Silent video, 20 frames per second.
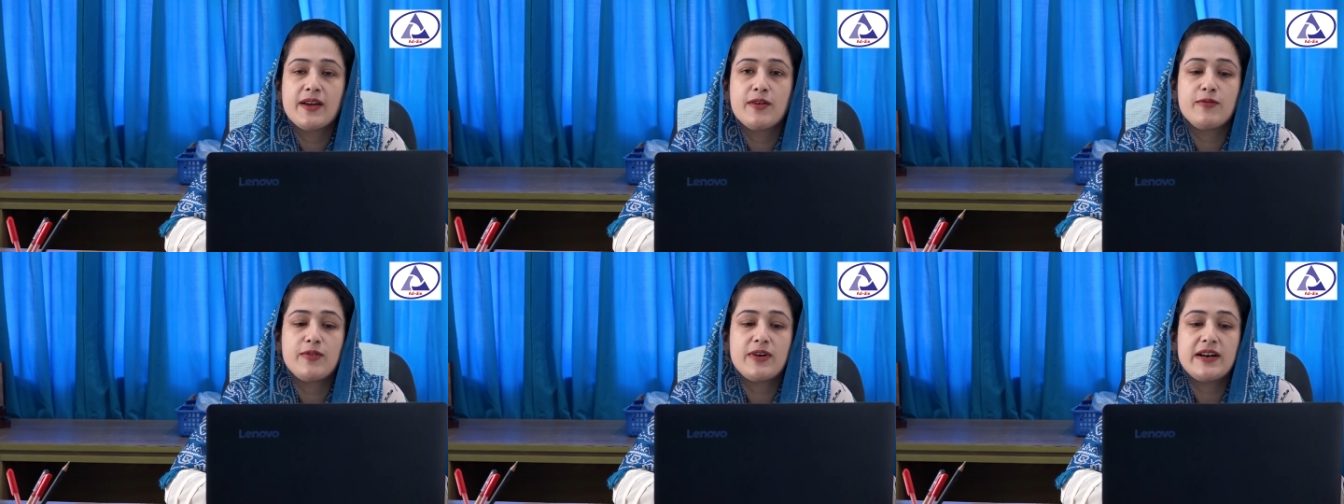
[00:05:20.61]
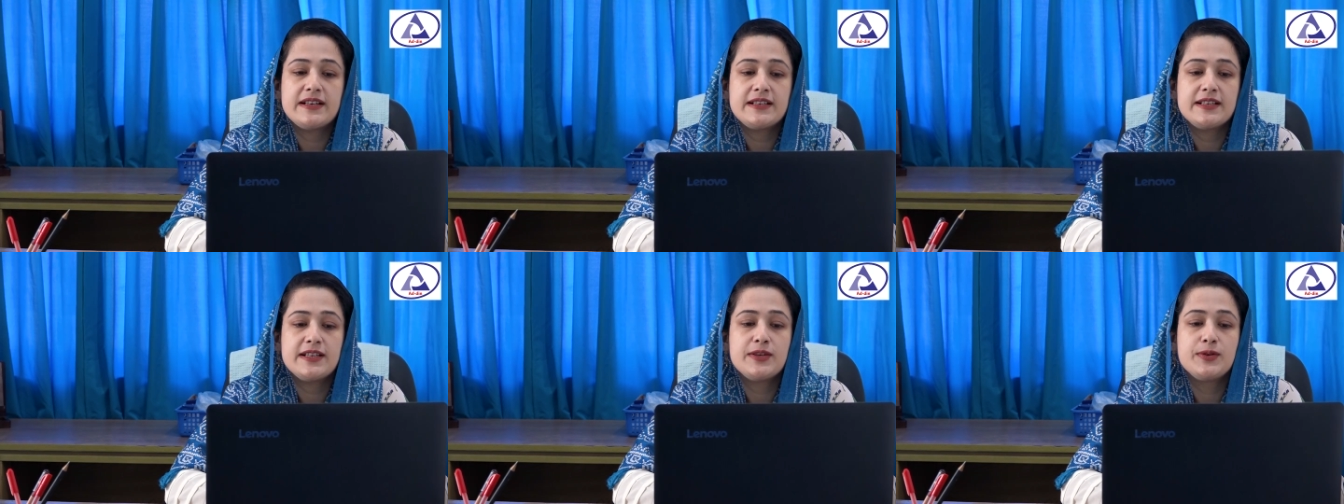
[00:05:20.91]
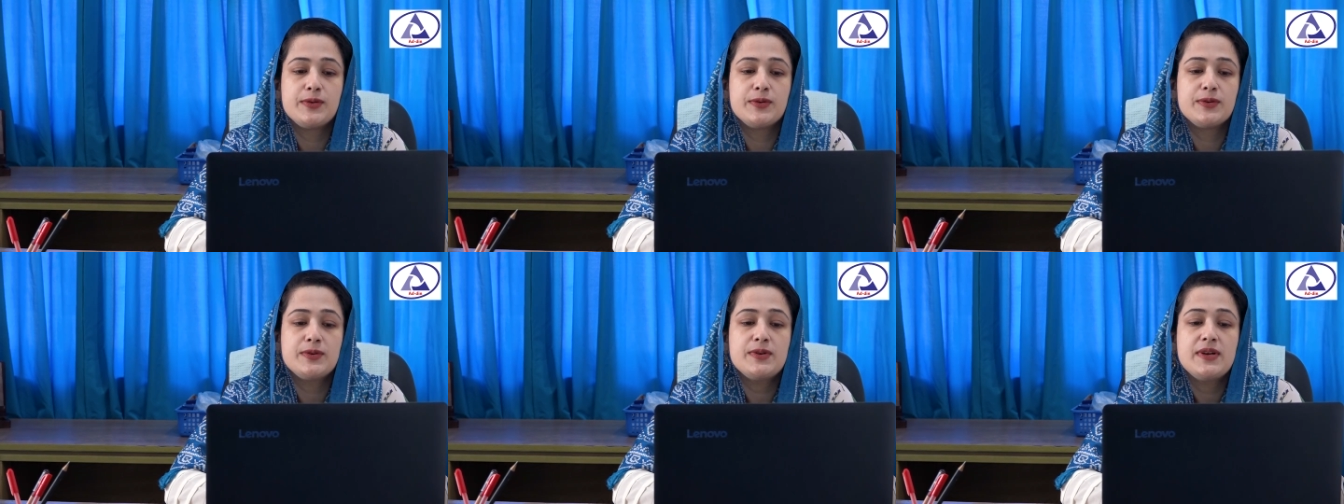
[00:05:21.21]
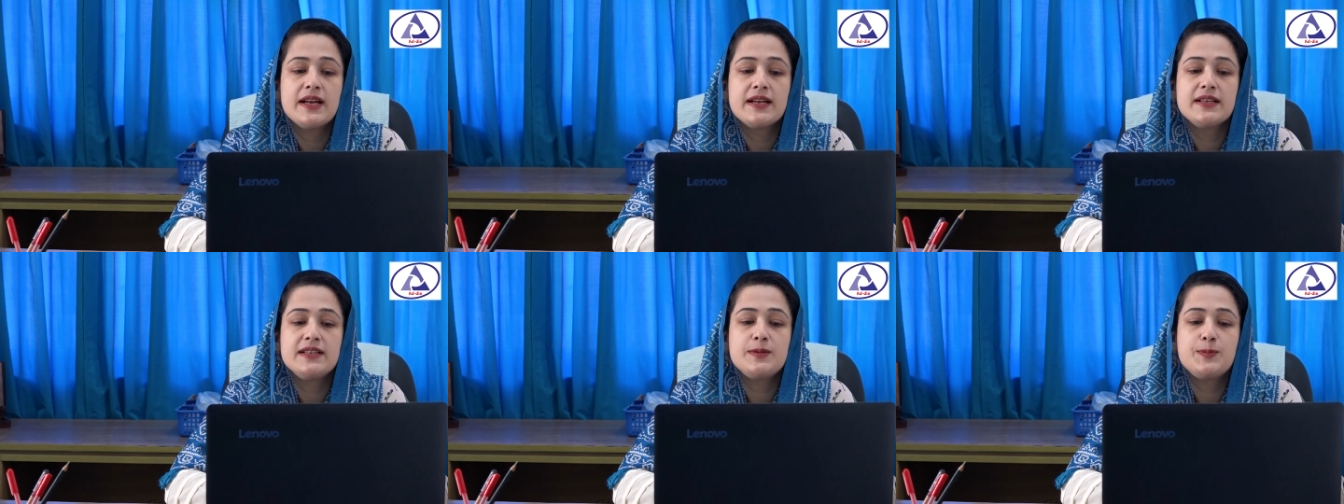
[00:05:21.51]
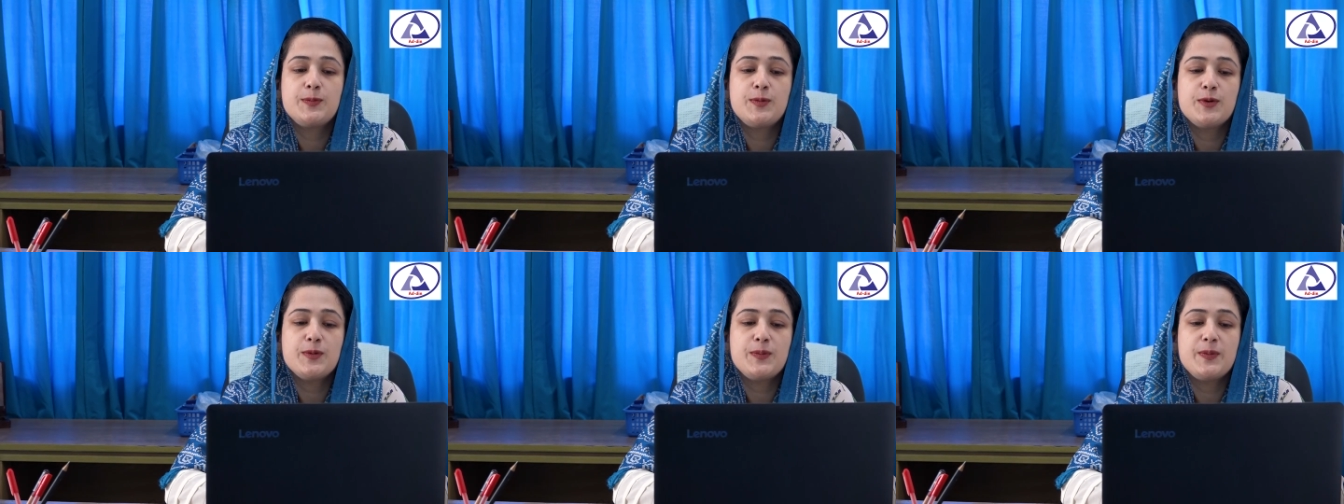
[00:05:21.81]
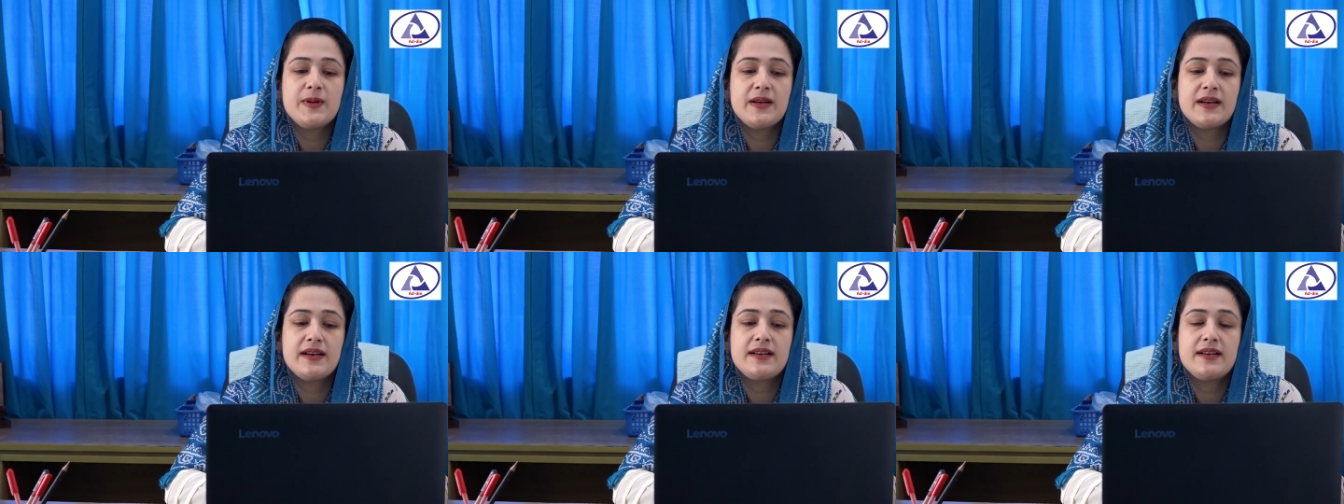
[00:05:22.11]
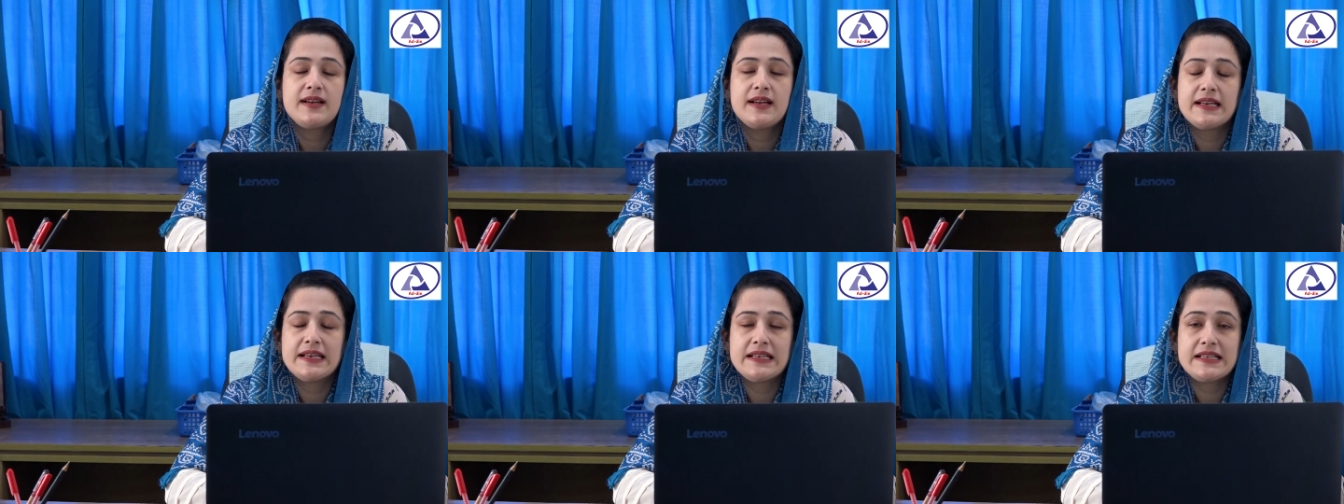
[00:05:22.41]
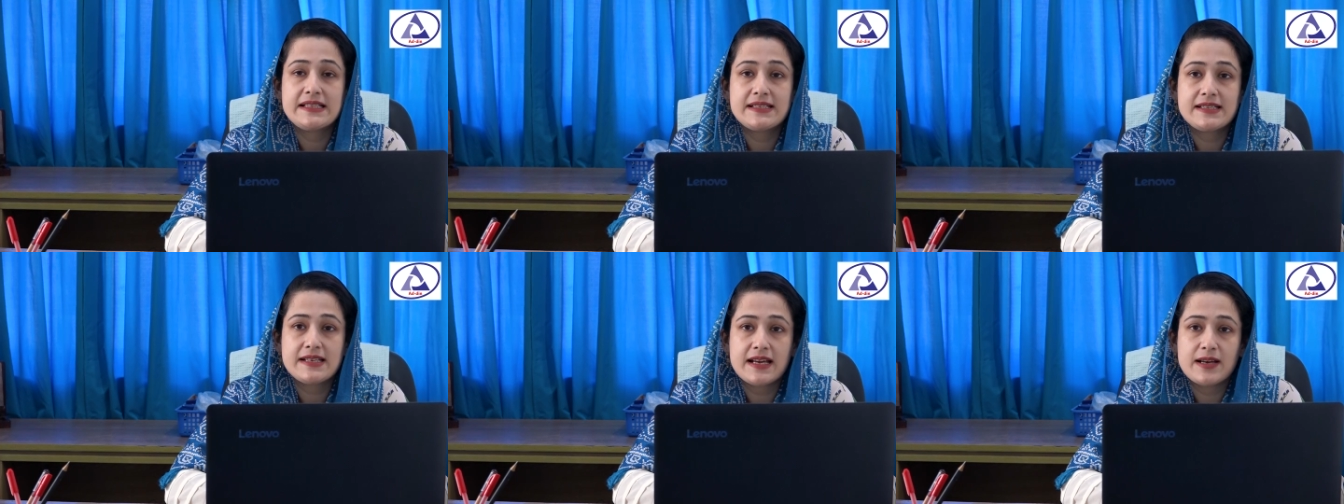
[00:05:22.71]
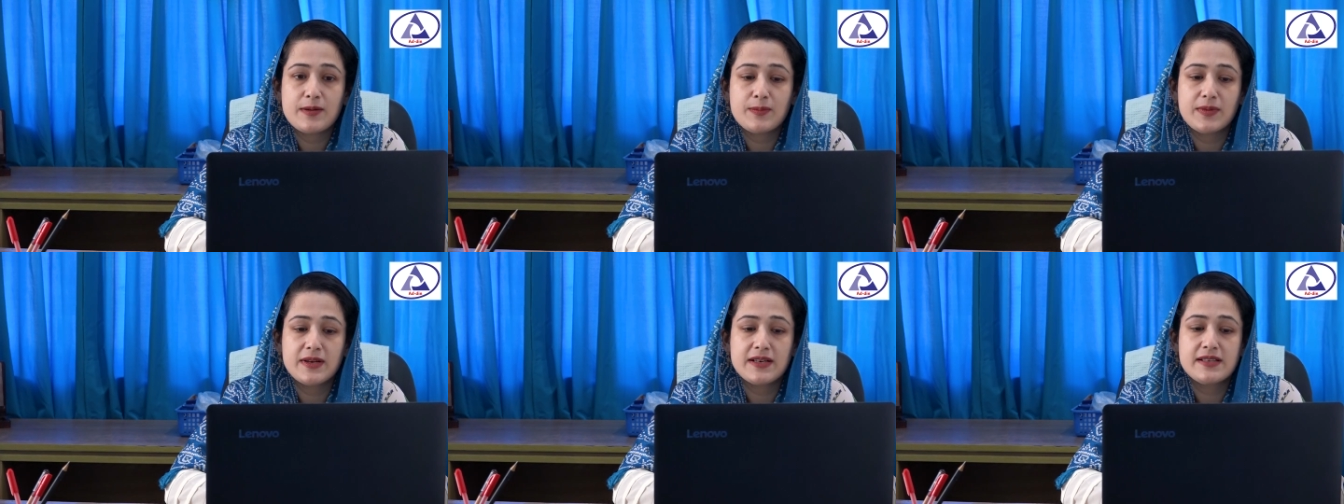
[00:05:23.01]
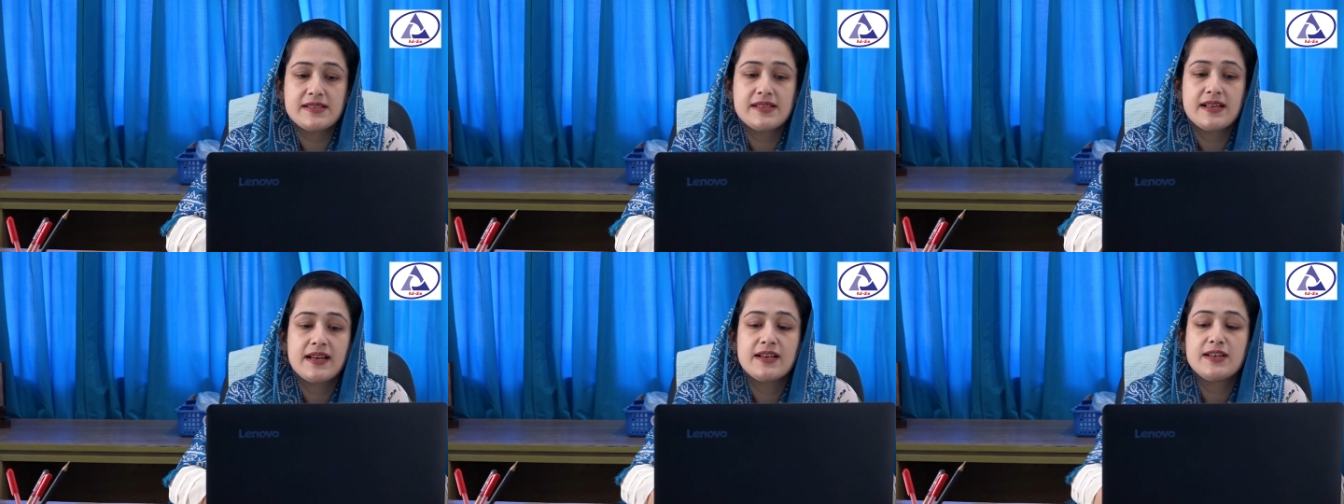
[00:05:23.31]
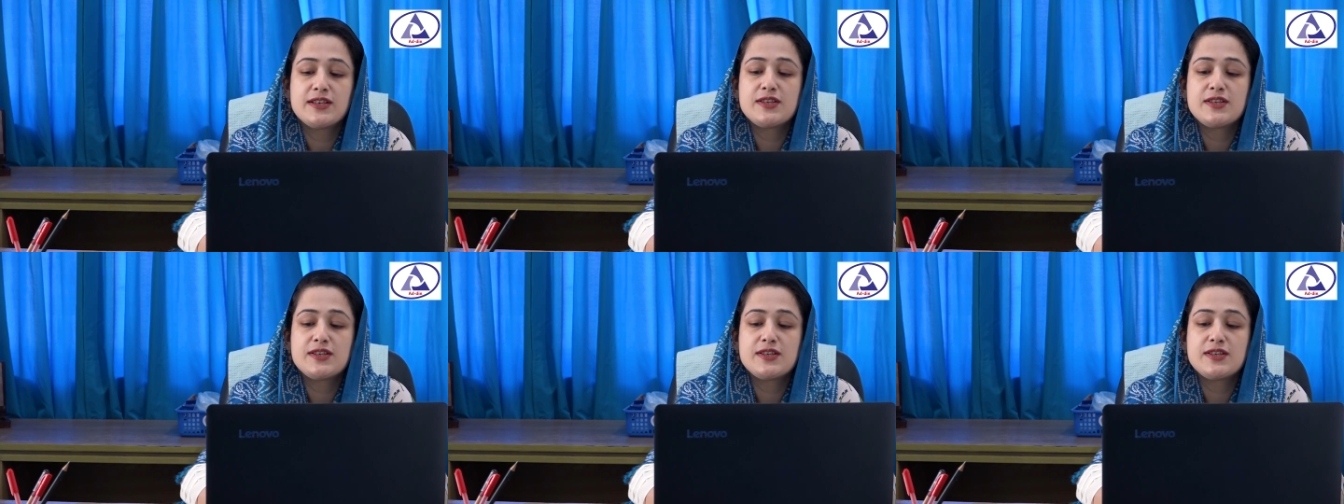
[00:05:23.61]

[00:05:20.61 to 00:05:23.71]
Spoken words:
vertigo, diplopia, nystagmus,